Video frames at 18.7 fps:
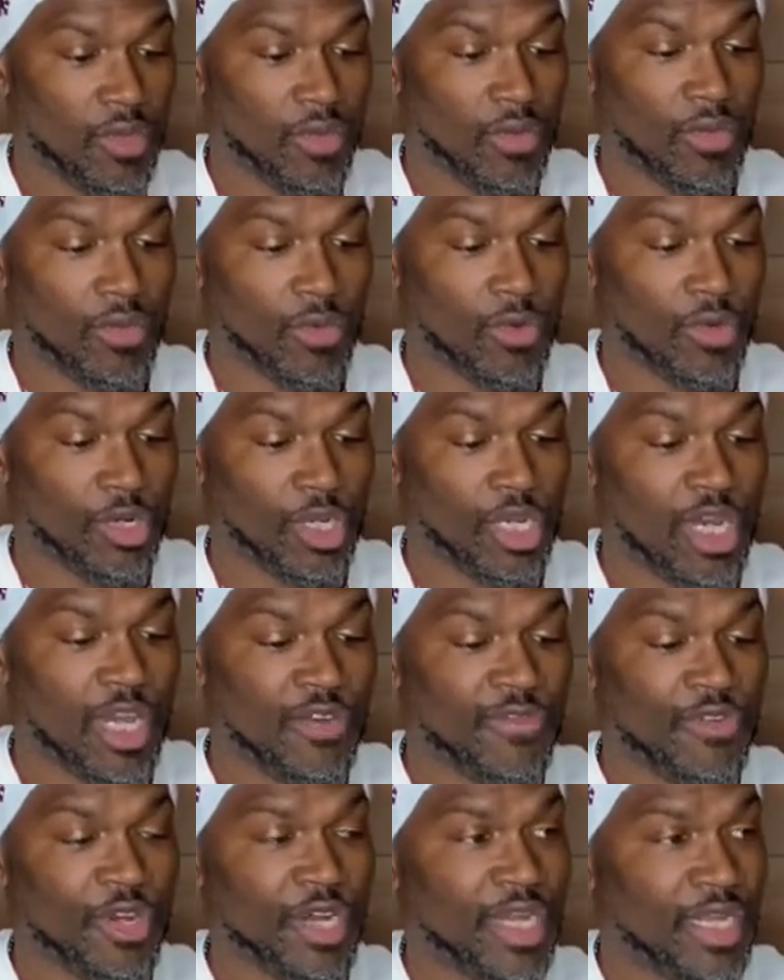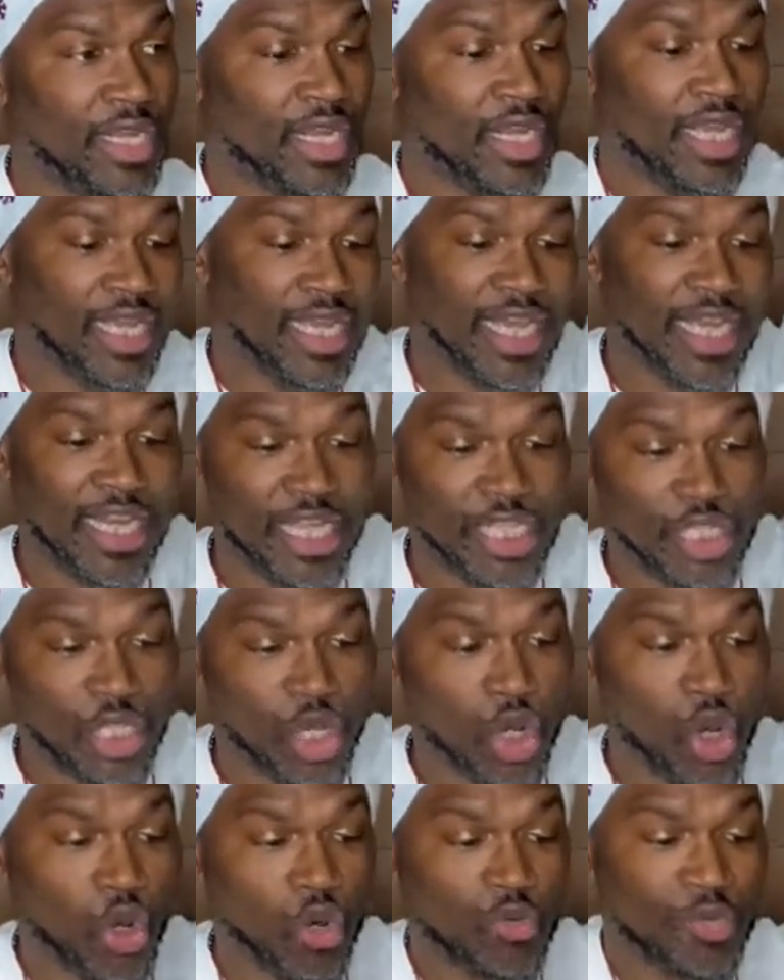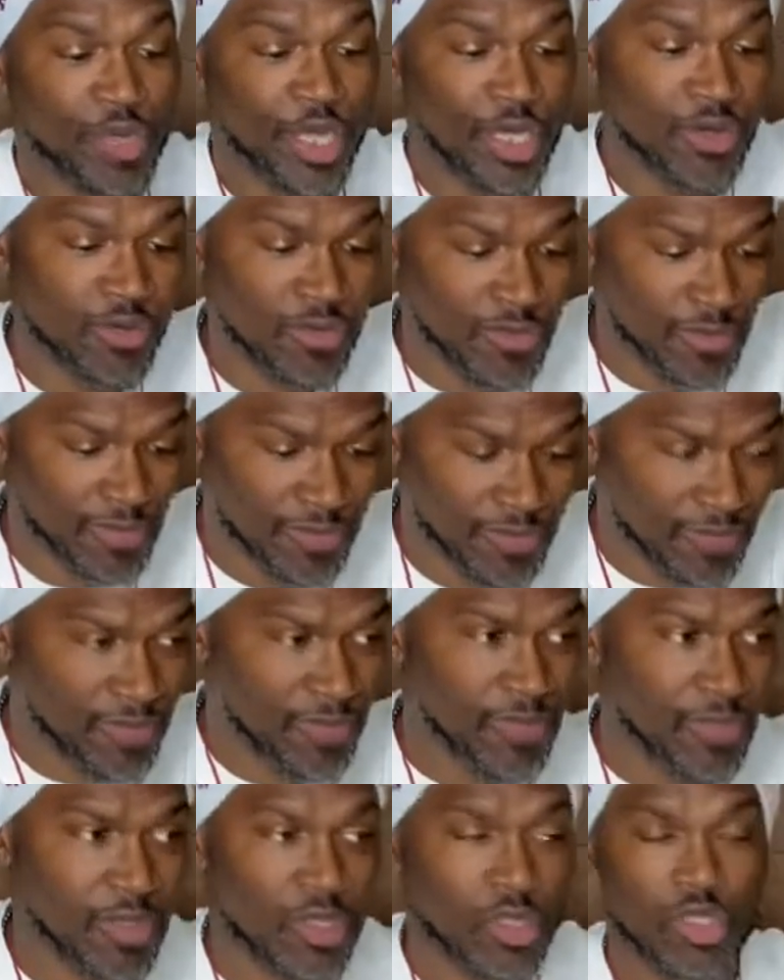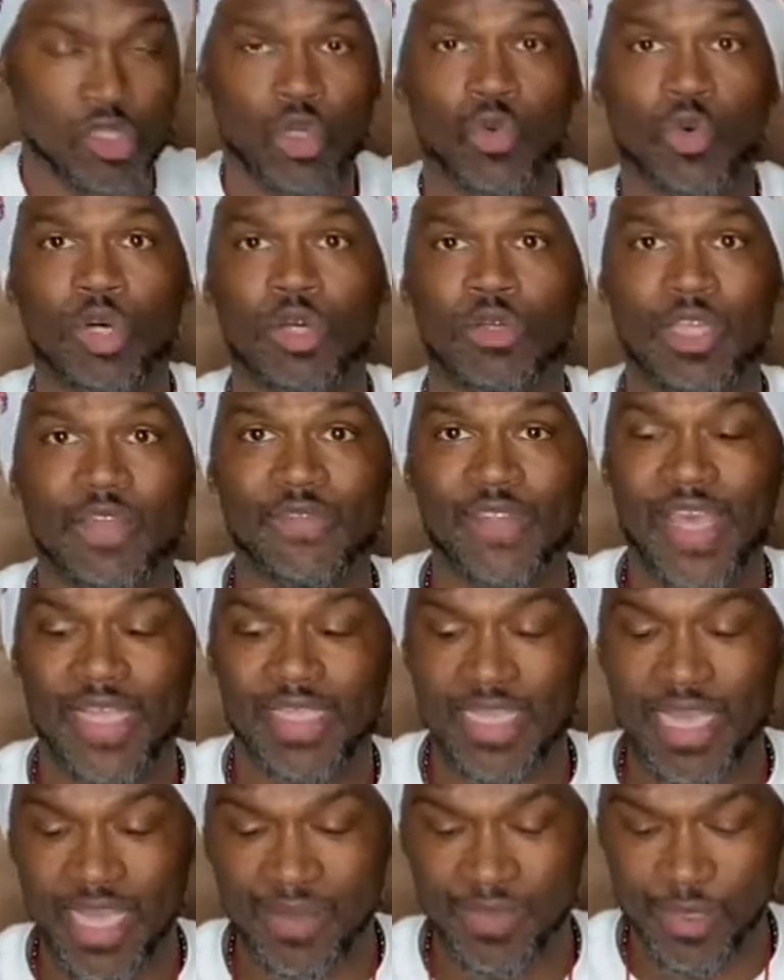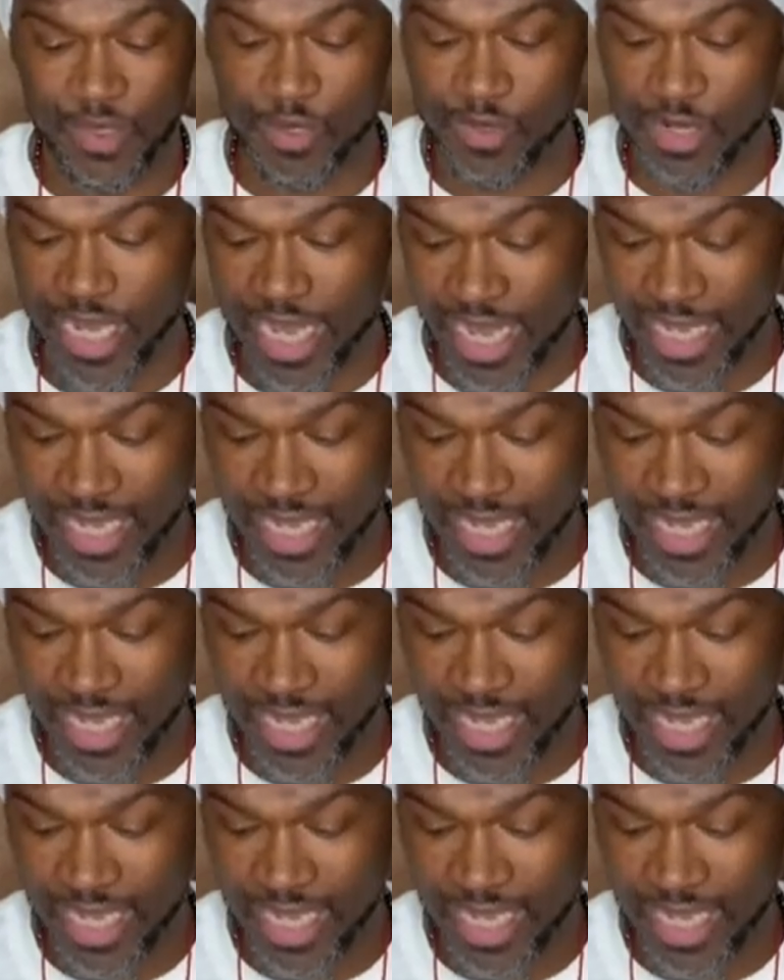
Want to cover it. Again, it's a cold peel, so we'll give that time to do that.